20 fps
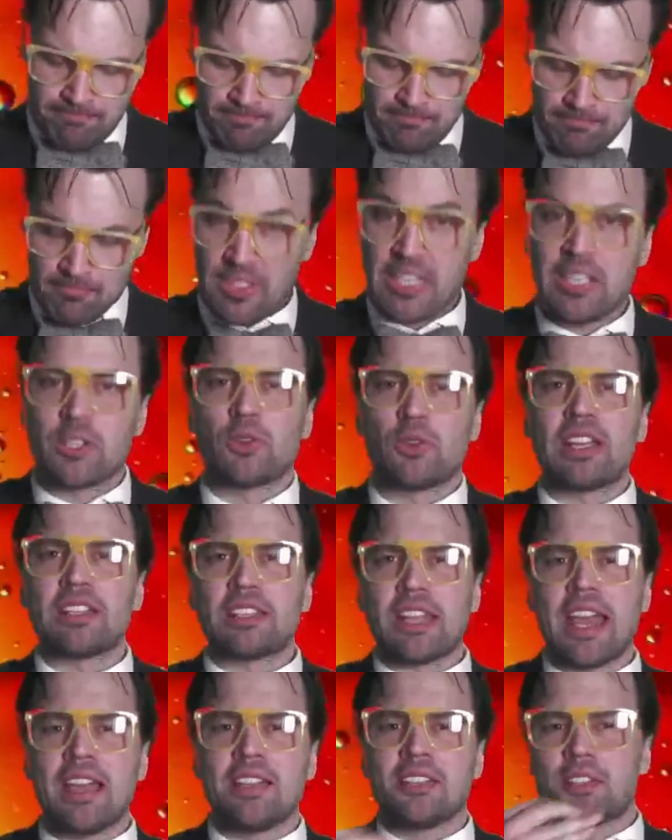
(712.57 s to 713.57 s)
correct
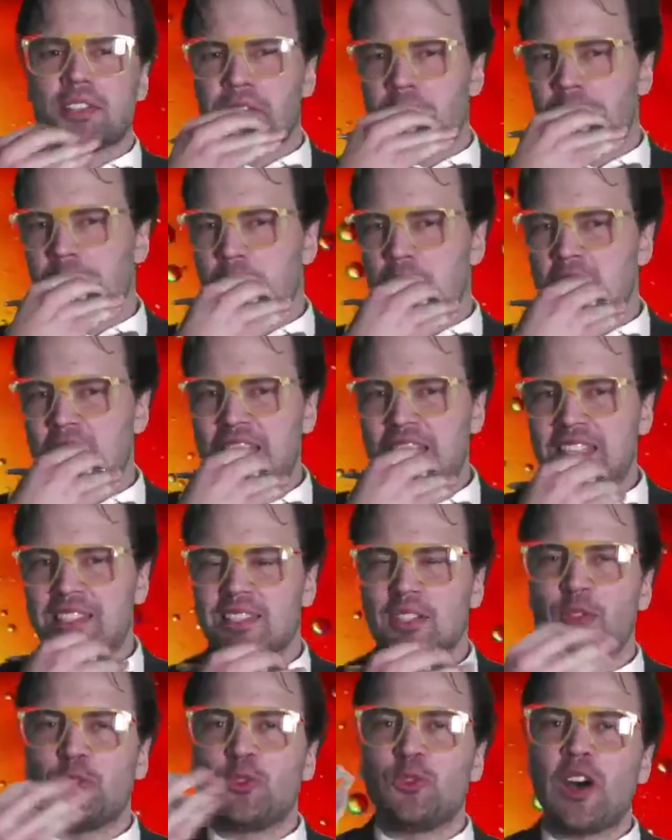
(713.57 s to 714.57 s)
answer is
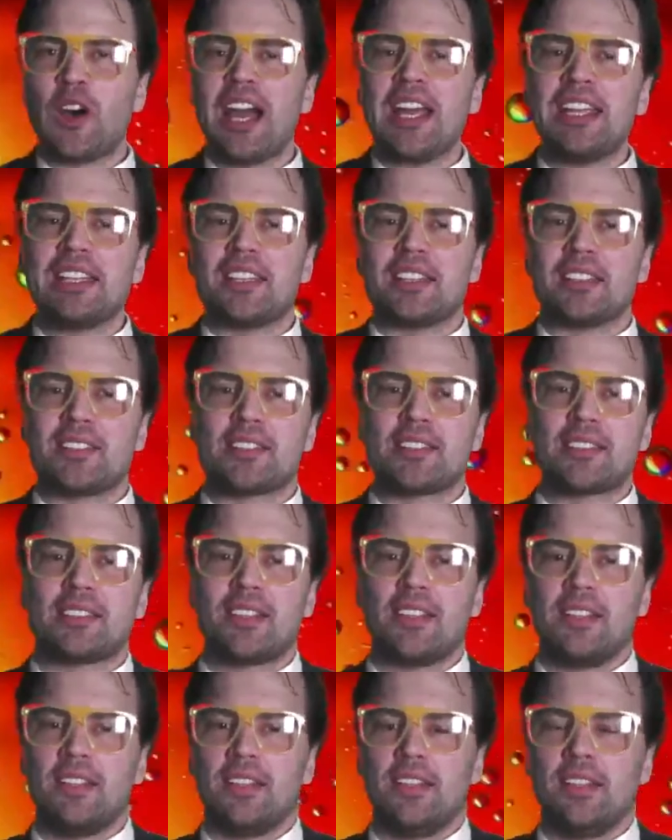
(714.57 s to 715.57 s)
Phidias.
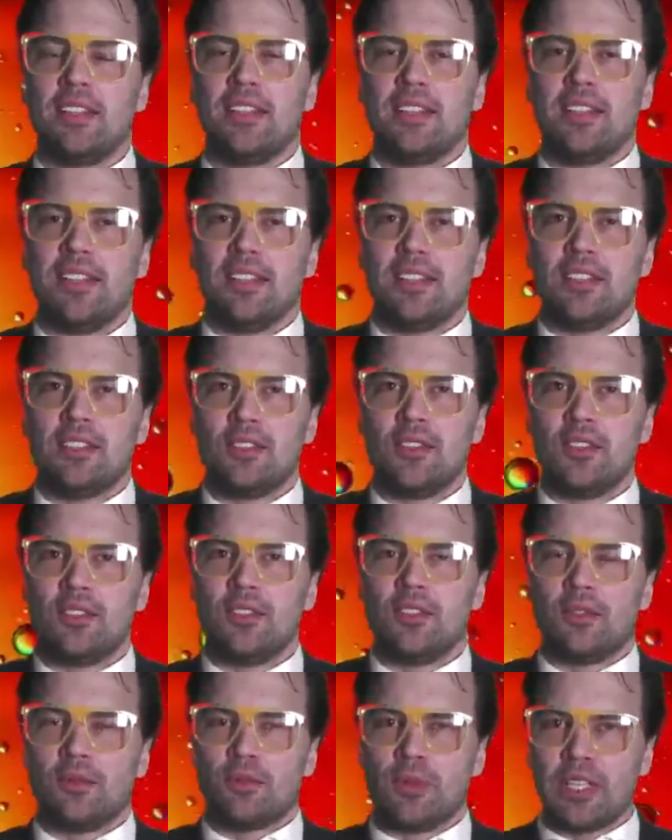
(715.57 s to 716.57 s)

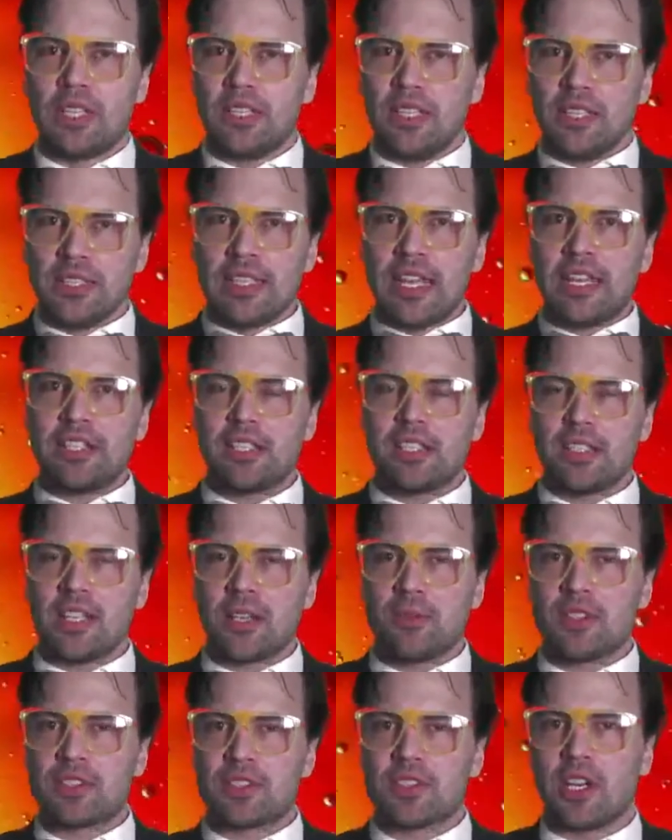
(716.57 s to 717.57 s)
Really legendary
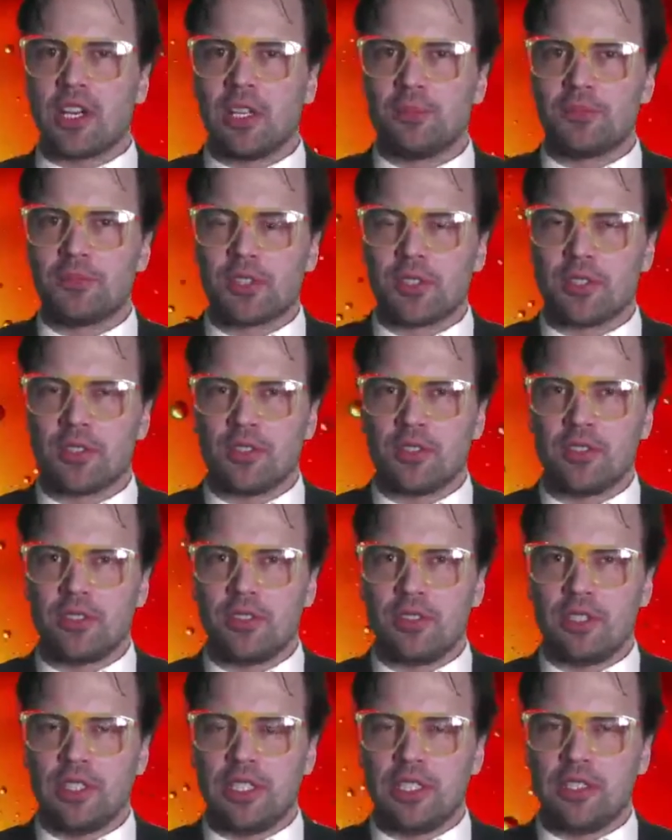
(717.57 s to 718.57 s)
sculptor.
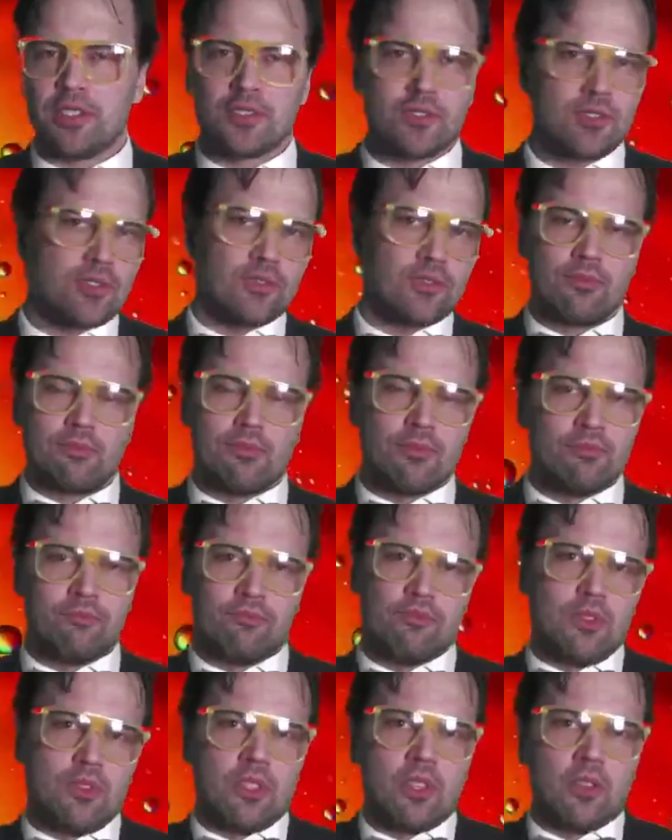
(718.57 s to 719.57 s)
He is, you know,